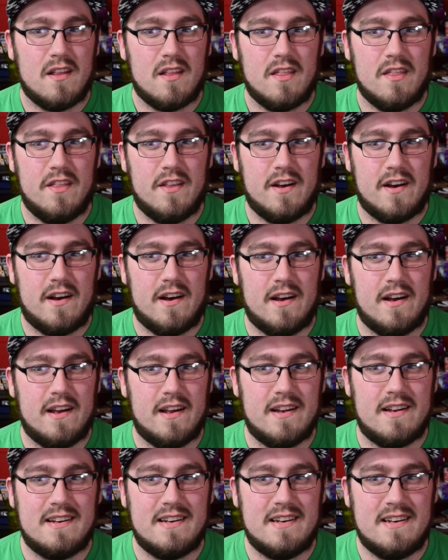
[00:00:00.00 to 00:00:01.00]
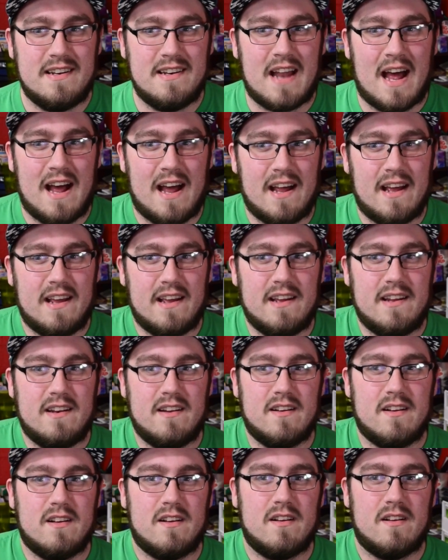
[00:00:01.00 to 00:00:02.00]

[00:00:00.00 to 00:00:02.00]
the 9